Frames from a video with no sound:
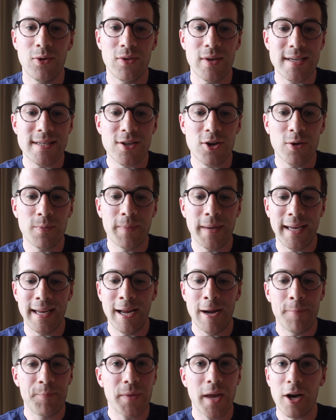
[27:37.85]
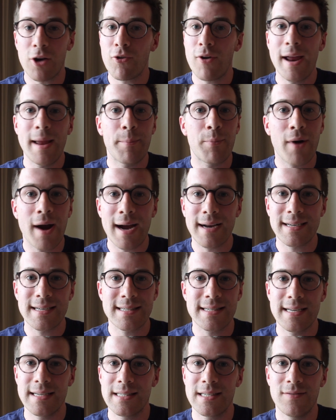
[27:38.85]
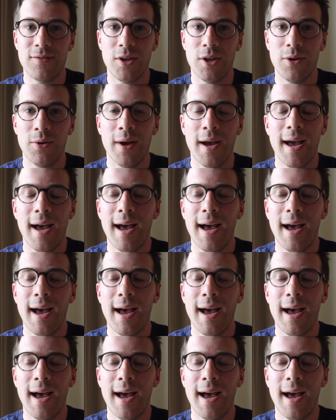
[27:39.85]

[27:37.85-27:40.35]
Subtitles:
and this could be a great practice interview.